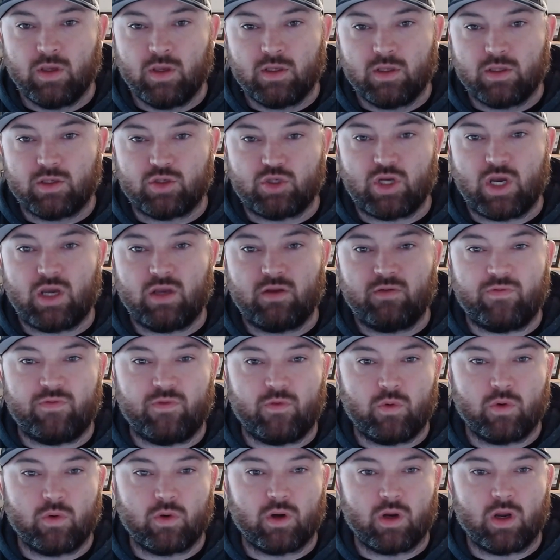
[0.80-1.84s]
John
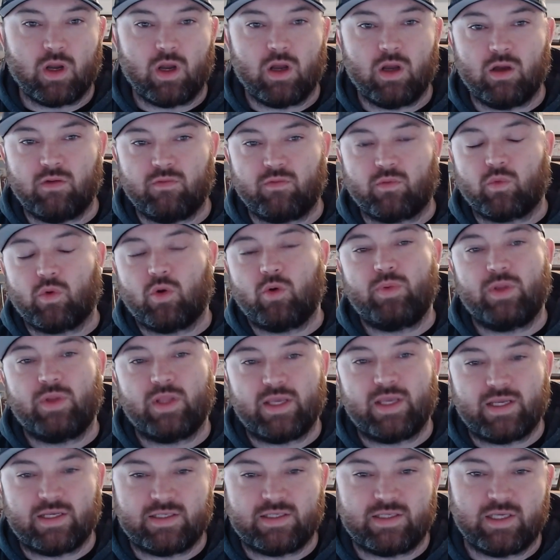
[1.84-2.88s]
Fourr of
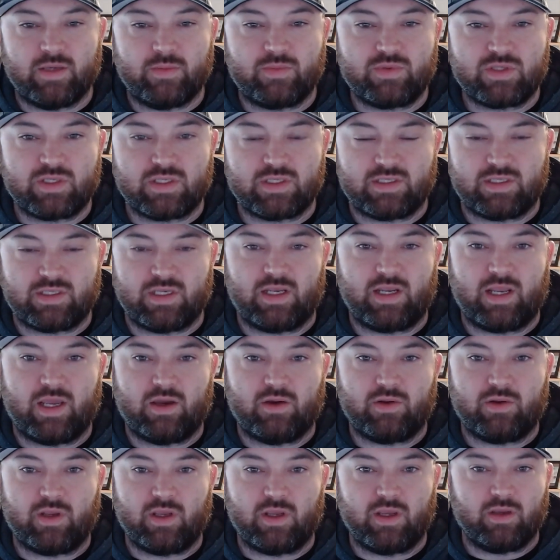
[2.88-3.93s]
Roleplaying Tips sent
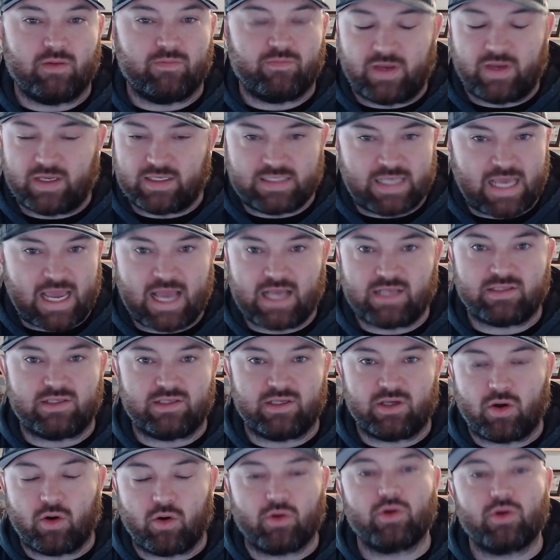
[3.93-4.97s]
out a
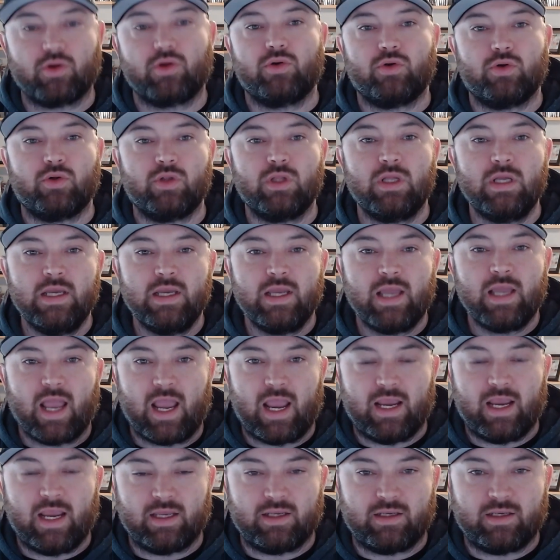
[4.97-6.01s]
fantastic article,
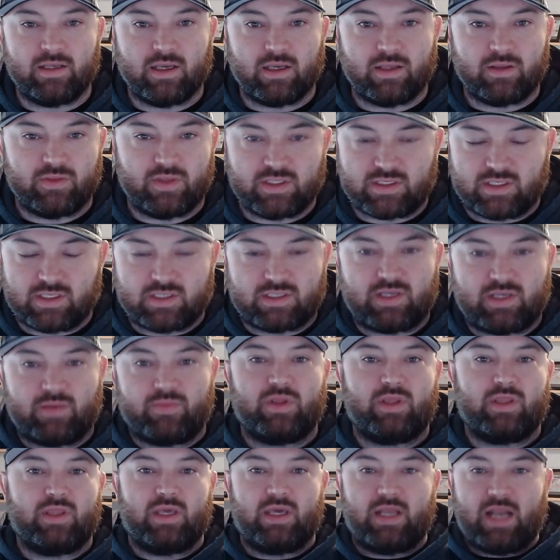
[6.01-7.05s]
and this is
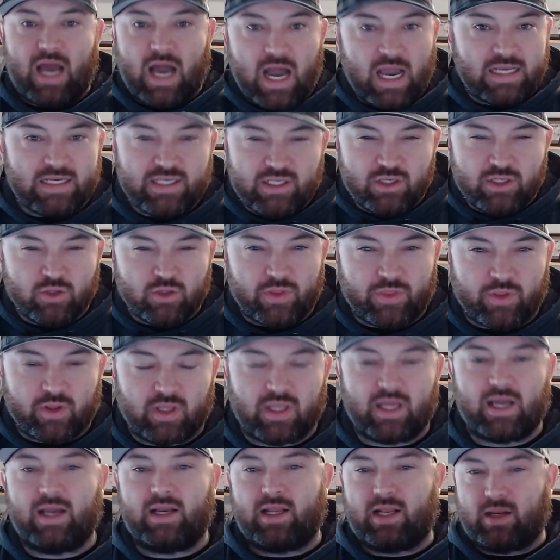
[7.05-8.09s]
something that I deal with a
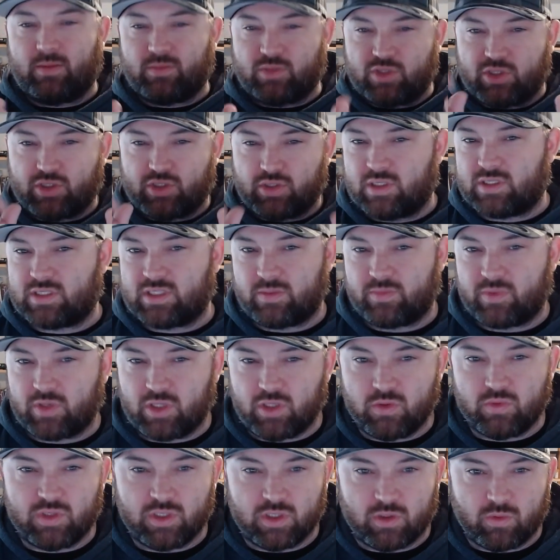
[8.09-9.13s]
lot, and I'm sure it's something
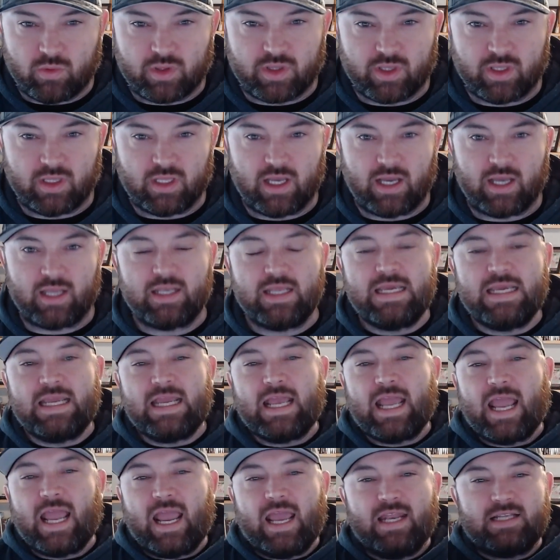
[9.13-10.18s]
you deal with a lot,
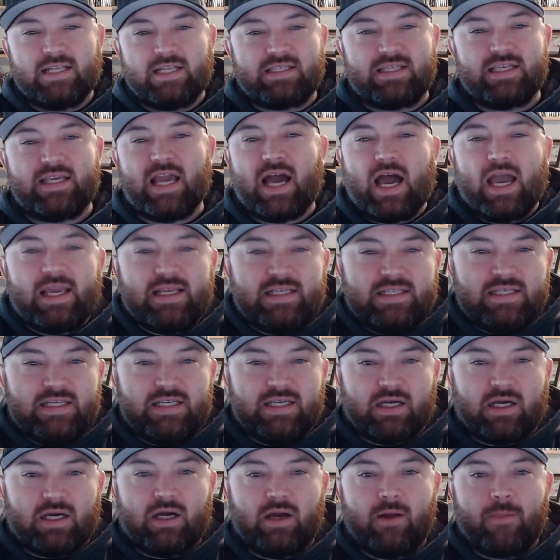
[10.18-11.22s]
and it's the
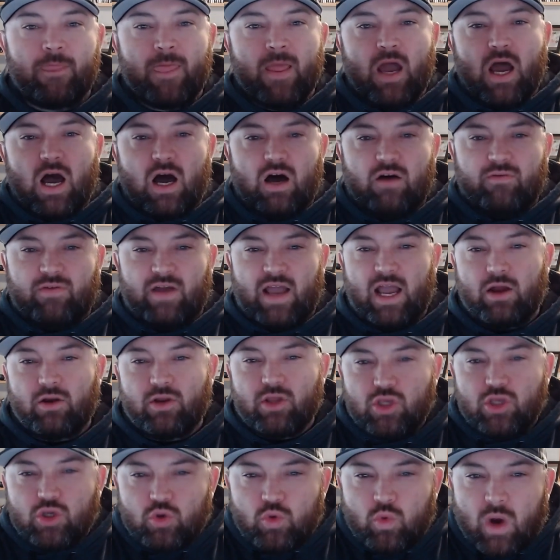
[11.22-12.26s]
idea of how do
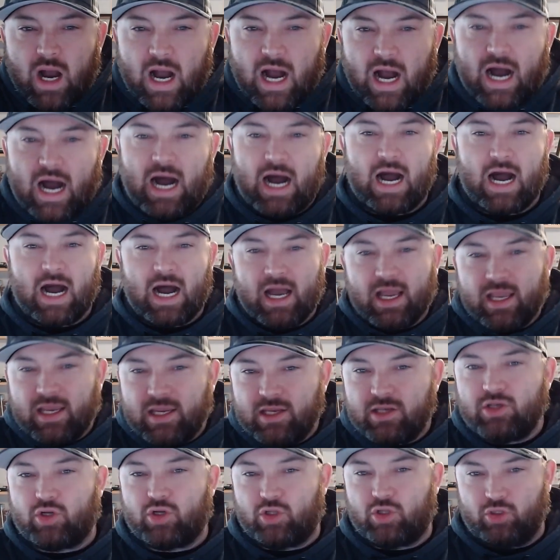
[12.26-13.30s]
you
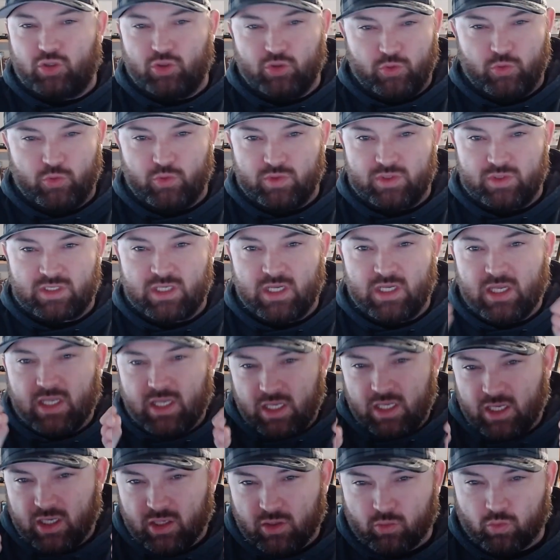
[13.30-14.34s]
hide clues
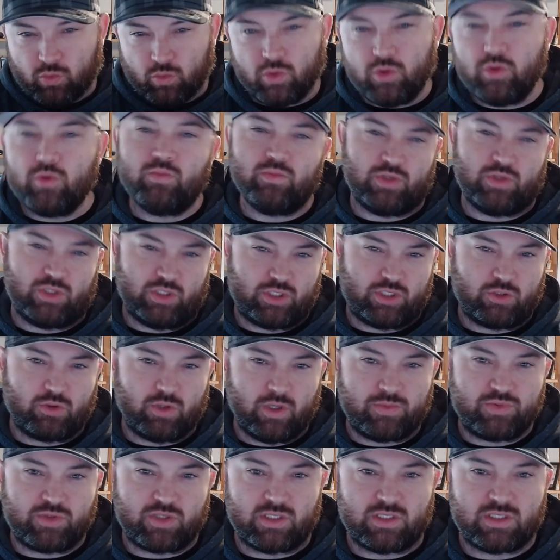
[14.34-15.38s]
in room
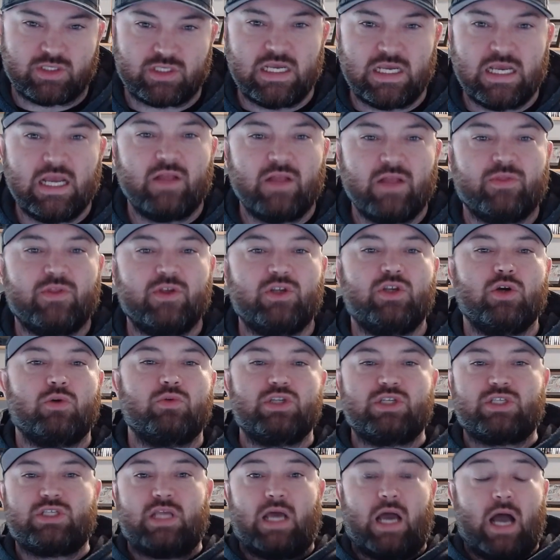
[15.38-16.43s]
descriptions that don't
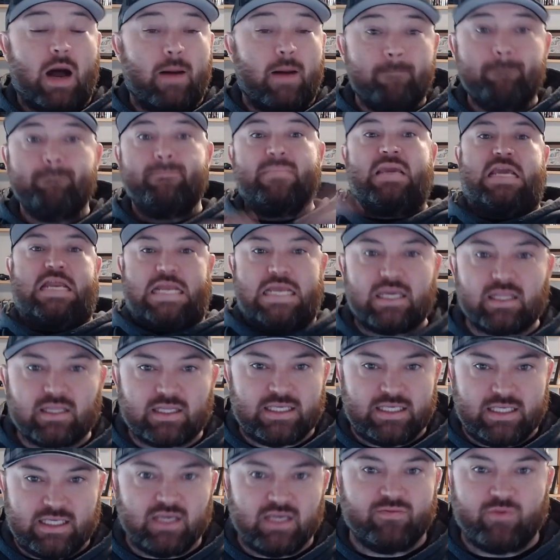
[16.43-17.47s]
just
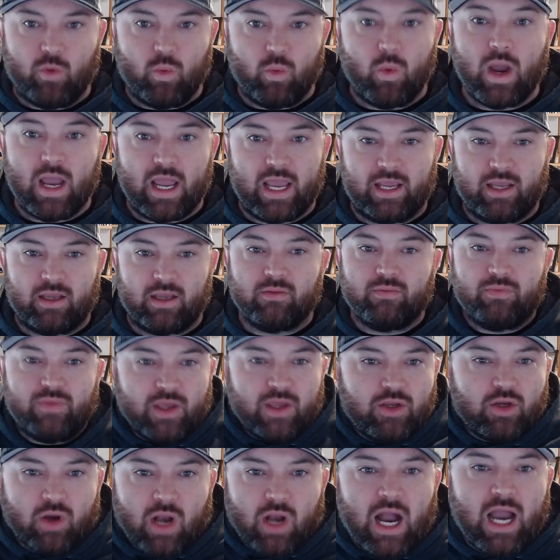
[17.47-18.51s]
immediately give away
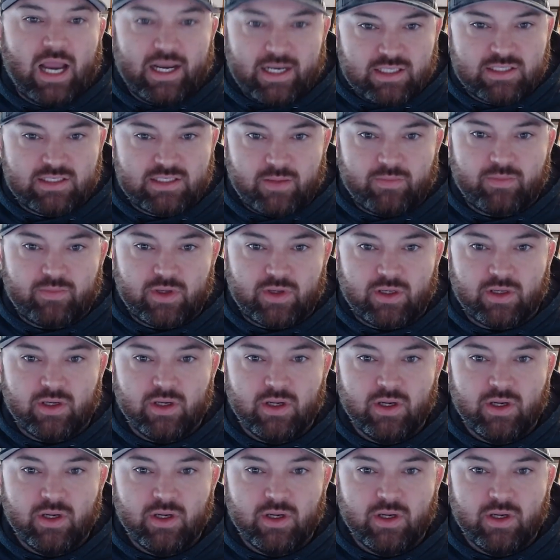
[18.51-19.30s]
that you're hiding something,